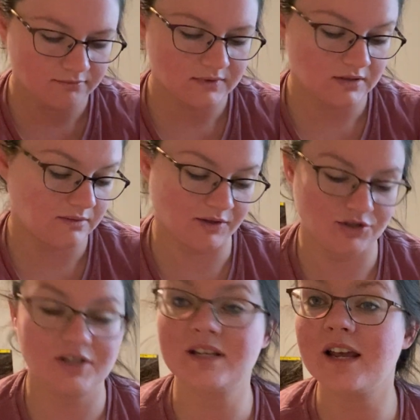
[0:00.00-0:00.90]

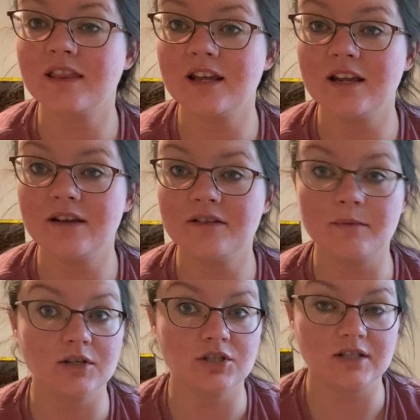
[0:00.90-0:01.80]
Smells just like these,
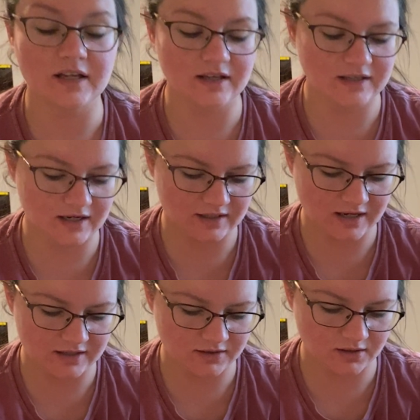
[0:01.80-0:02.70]
smells just like the
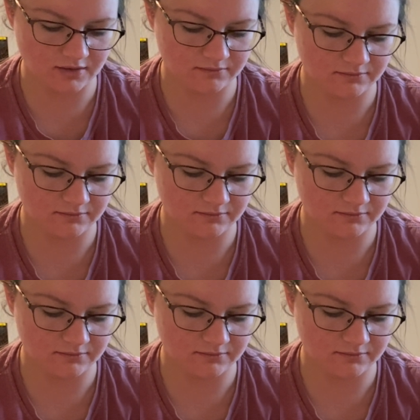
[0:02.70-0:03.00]
sanitizer.